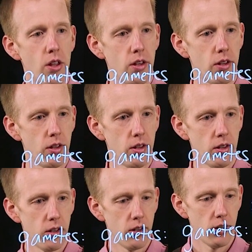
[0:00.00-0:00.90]

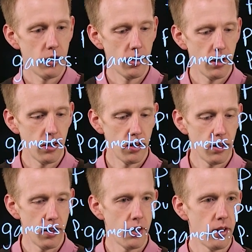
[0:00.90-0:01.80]

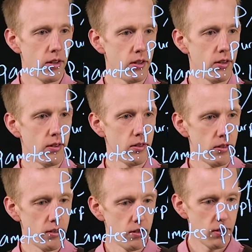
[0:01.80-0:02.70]
Nothing is said.